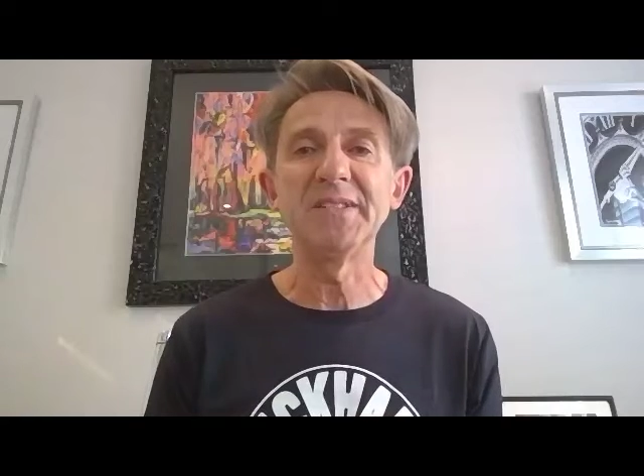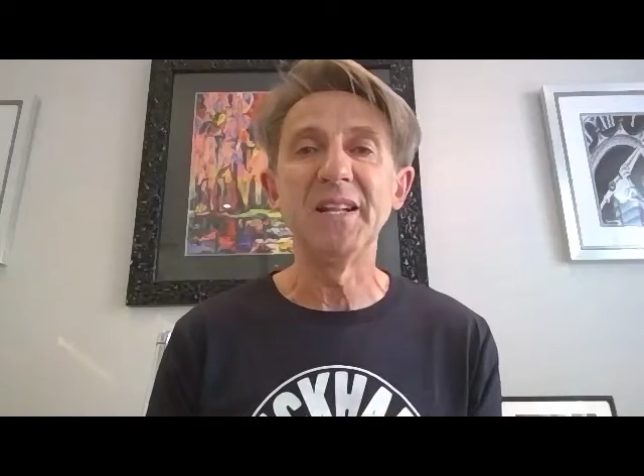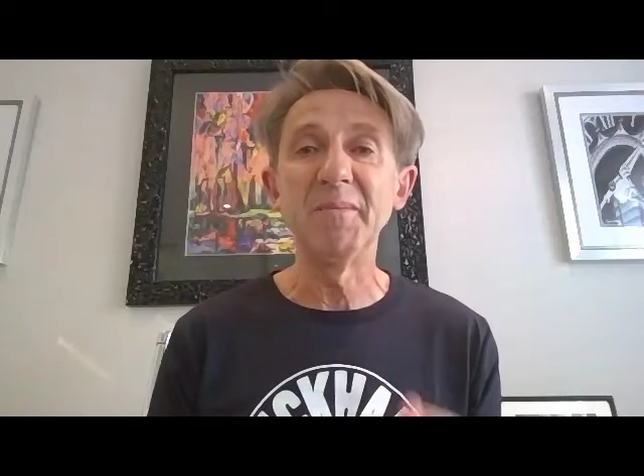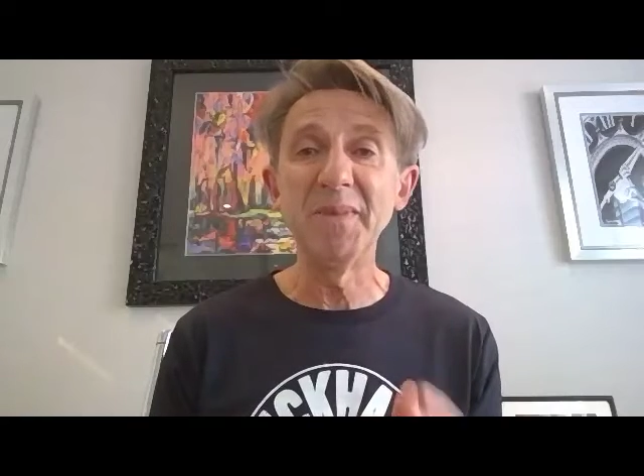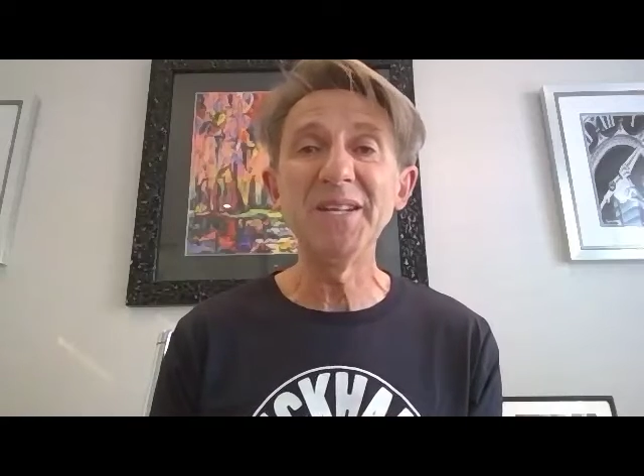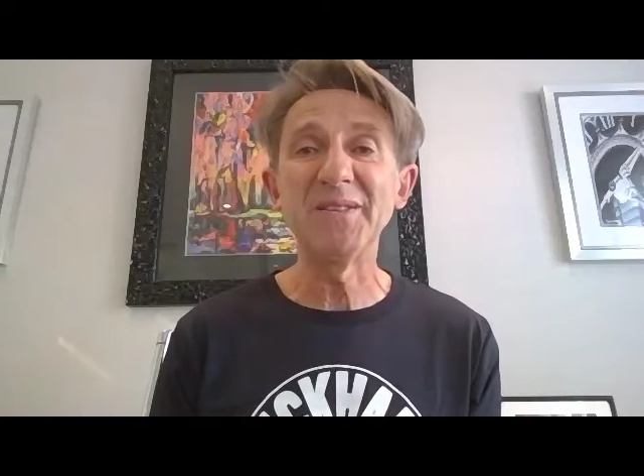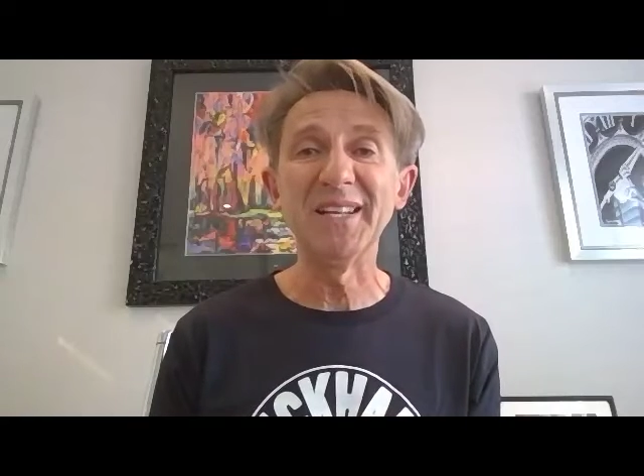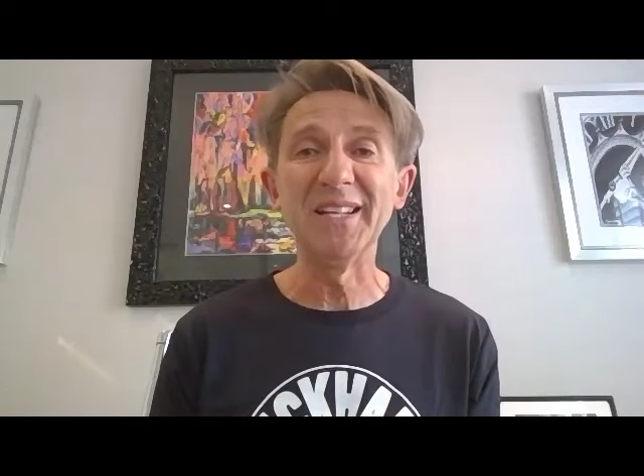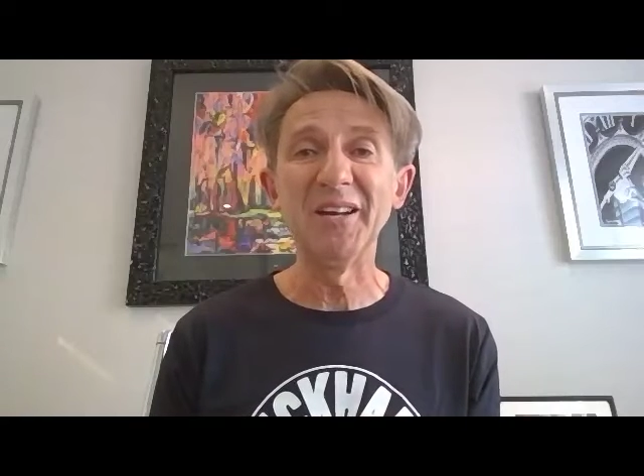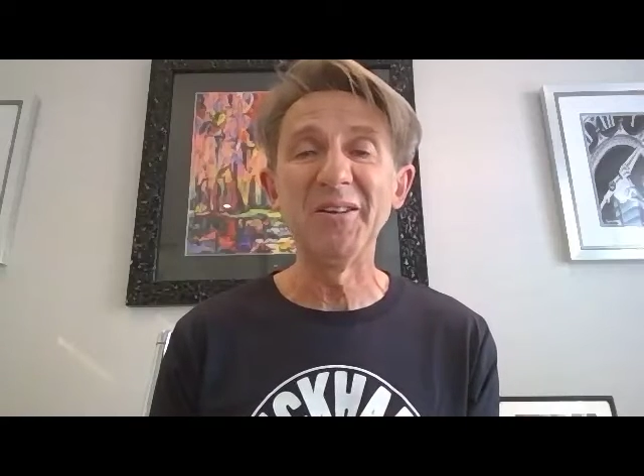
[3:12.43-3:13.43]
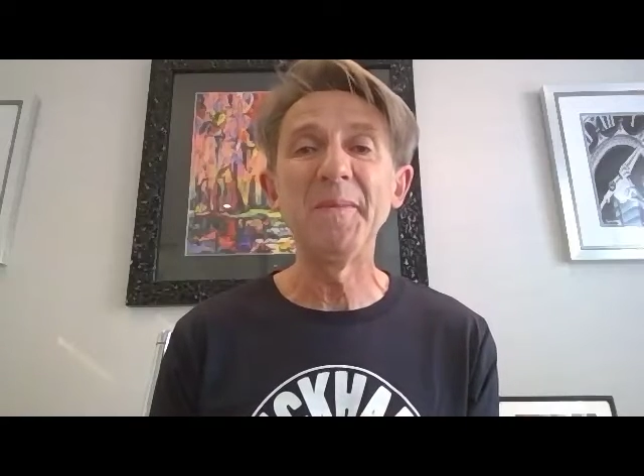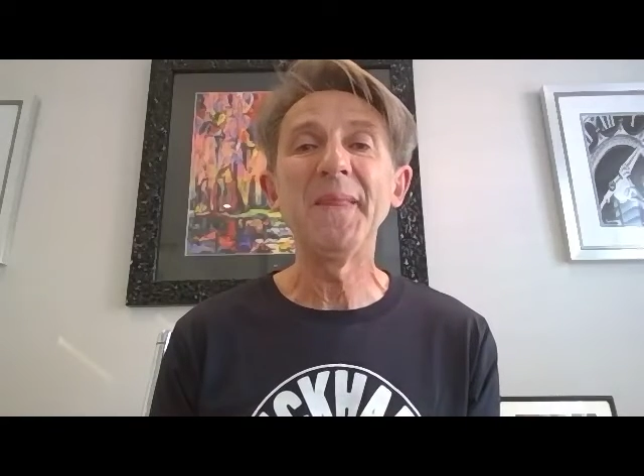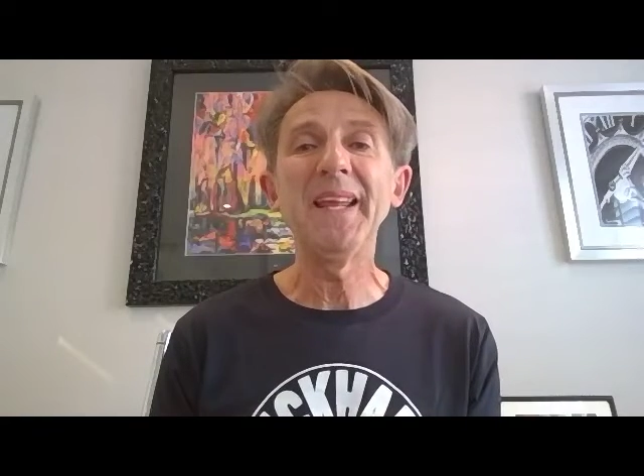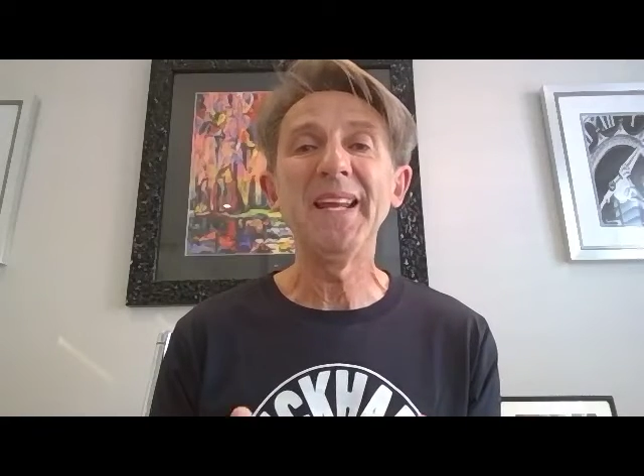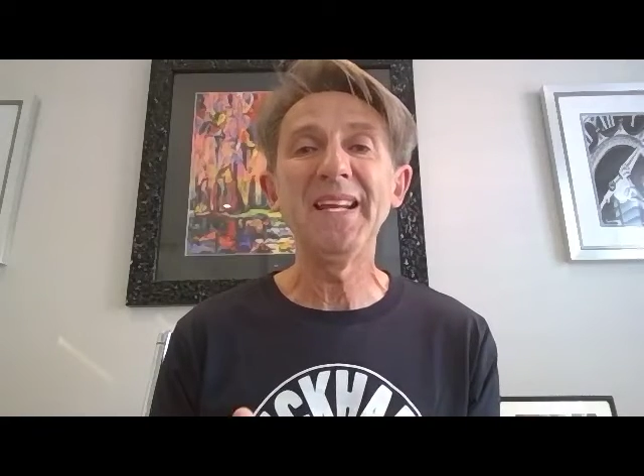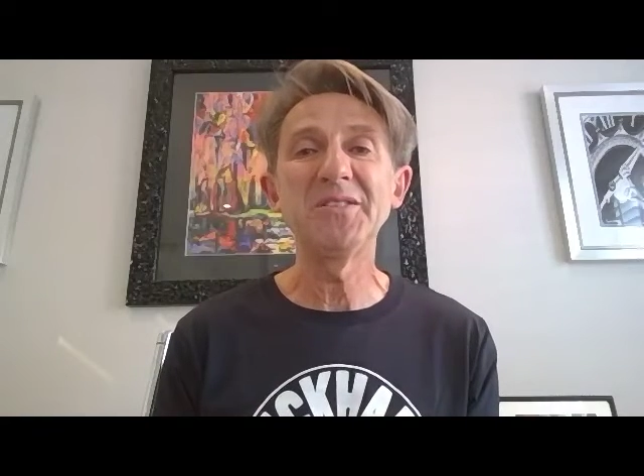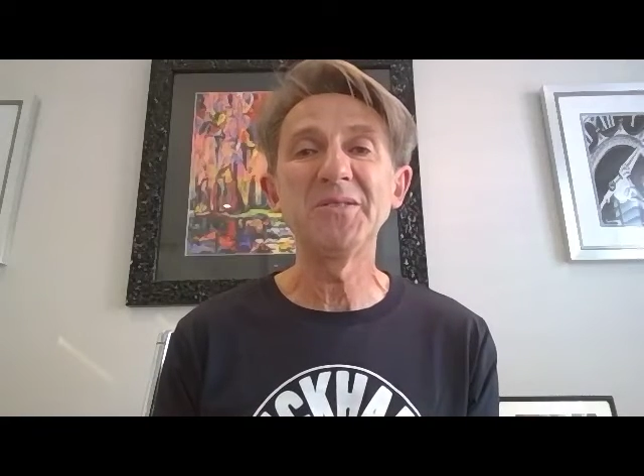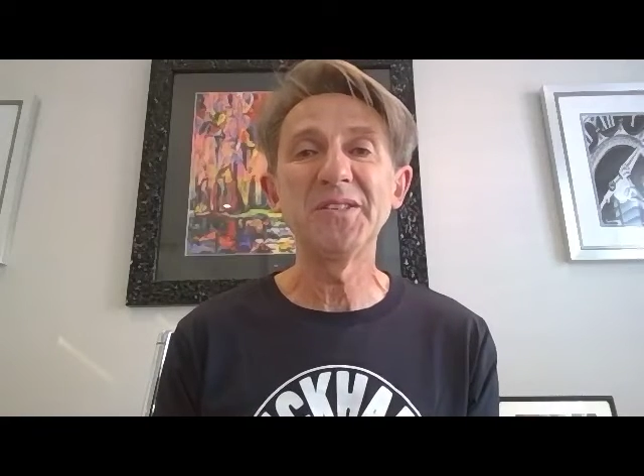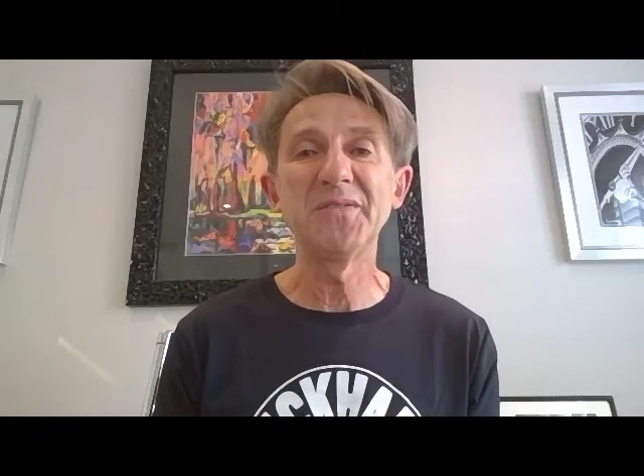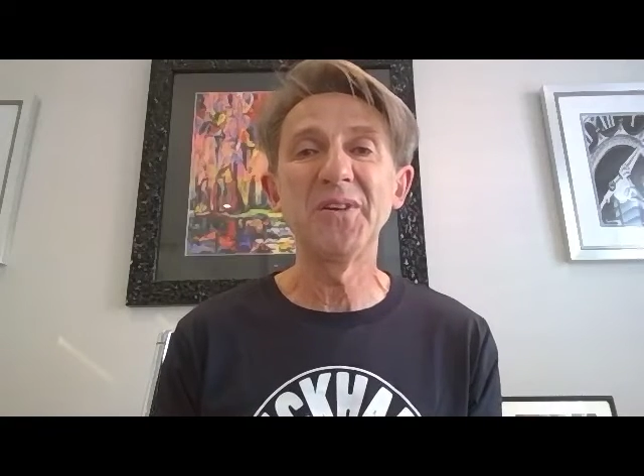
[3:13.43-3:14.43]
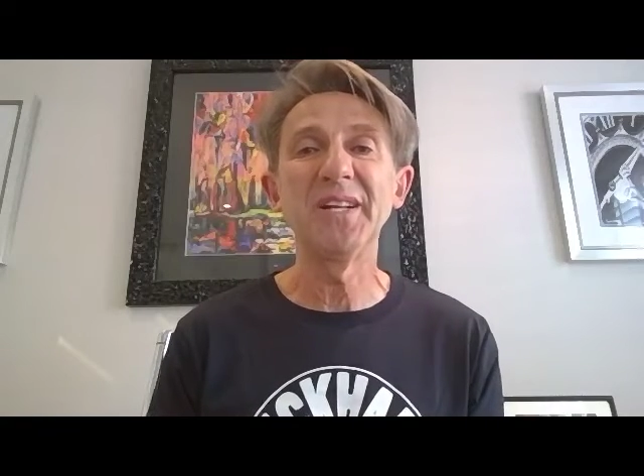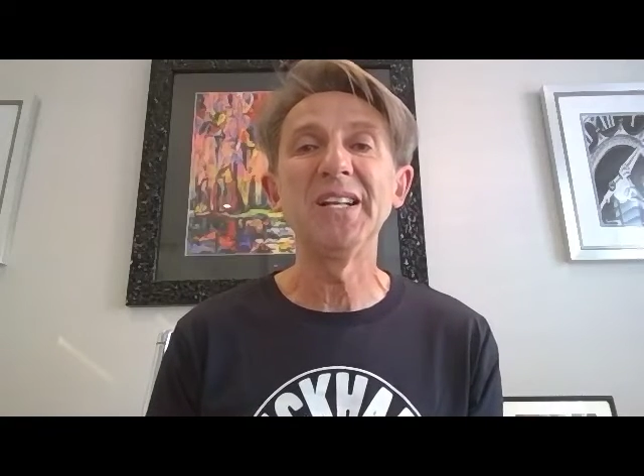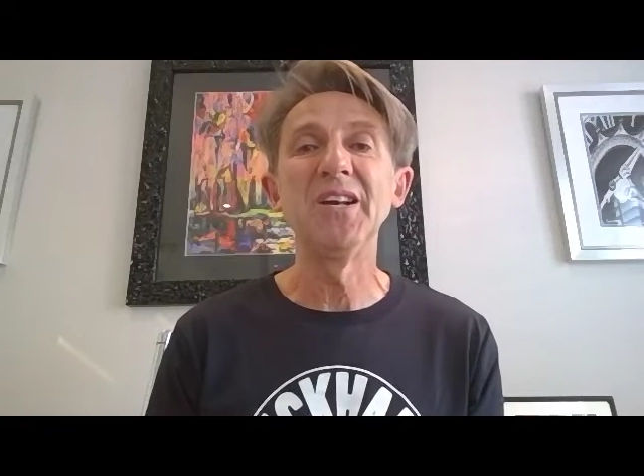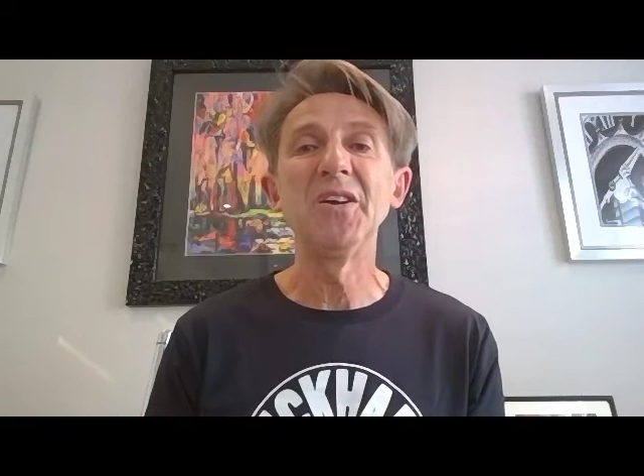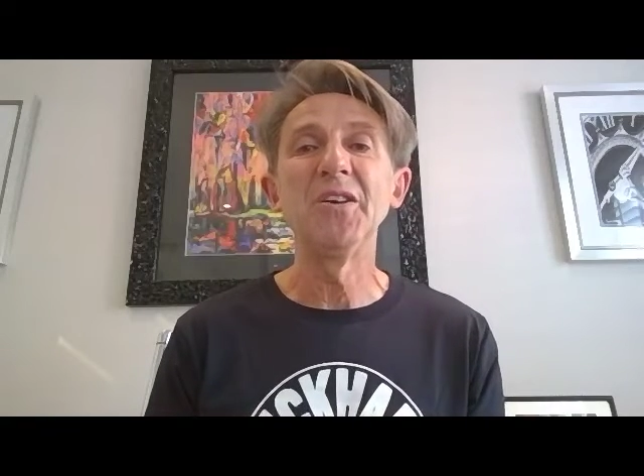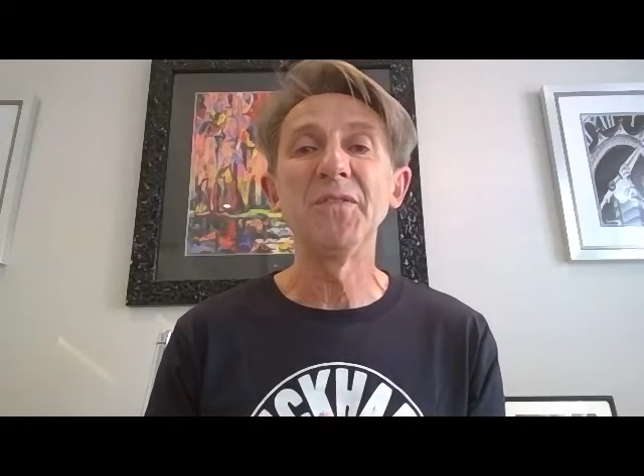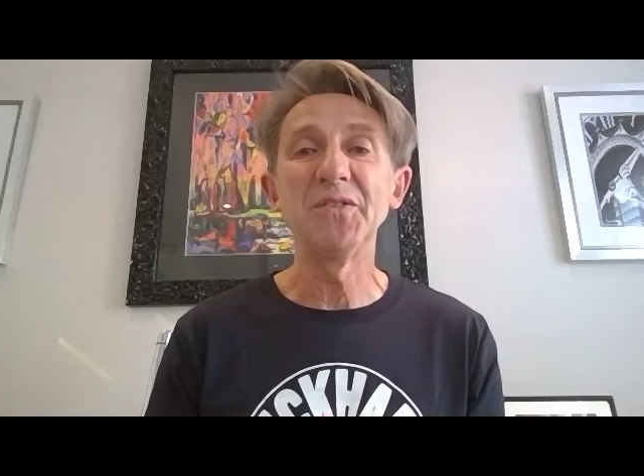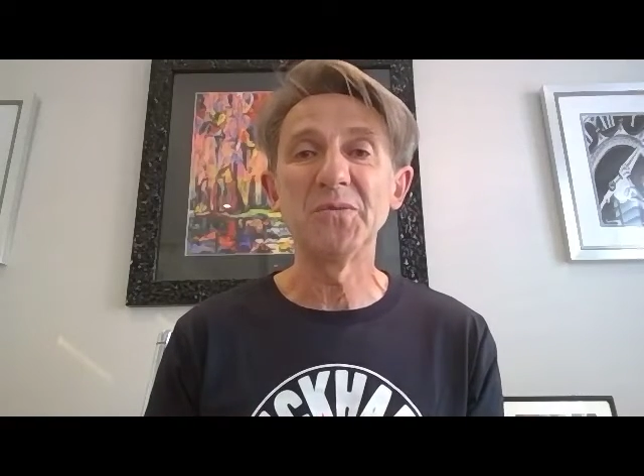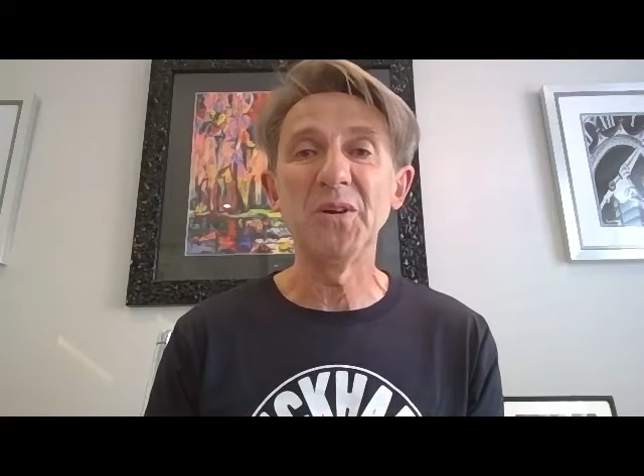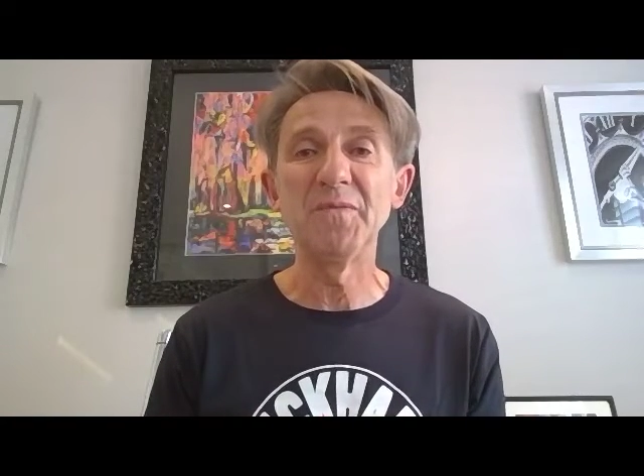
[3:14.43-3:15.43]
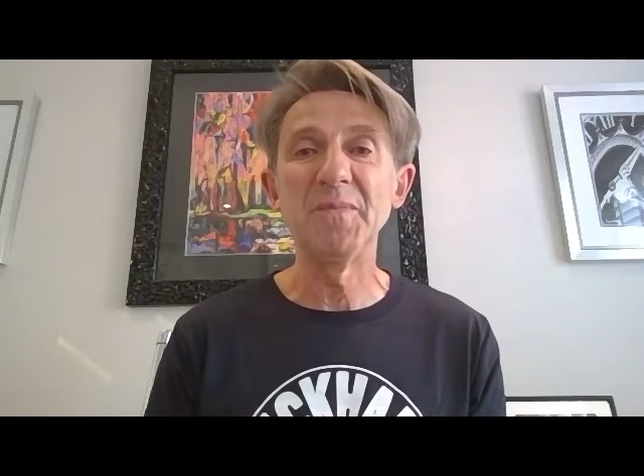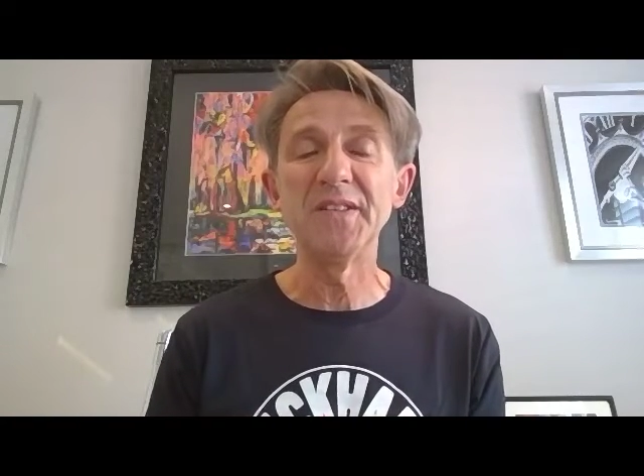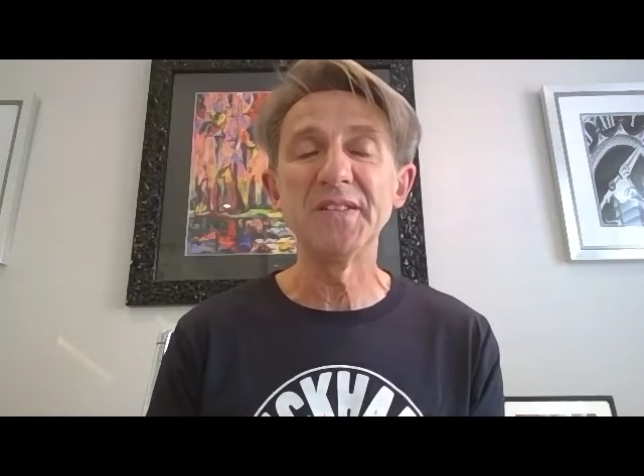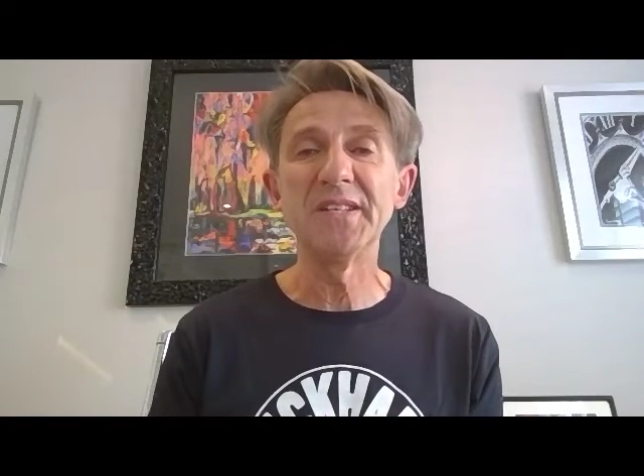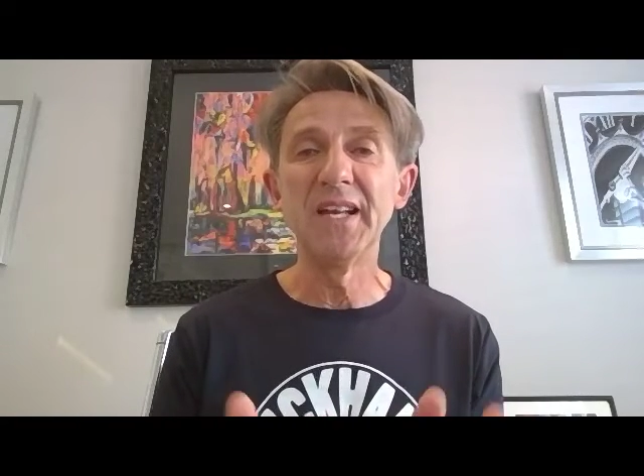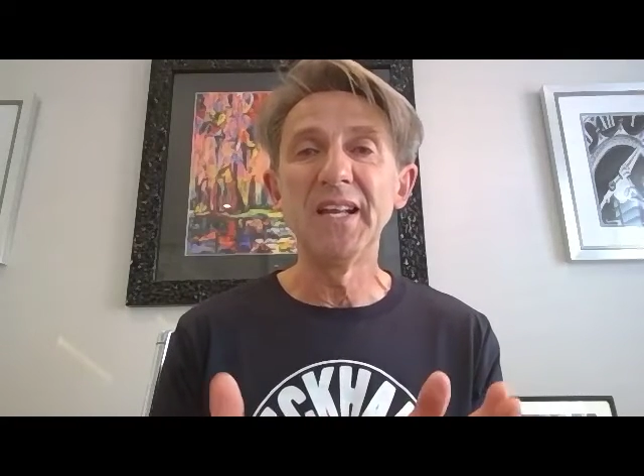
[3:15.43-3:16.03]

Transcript: The main thing though, interest-free for 12 months.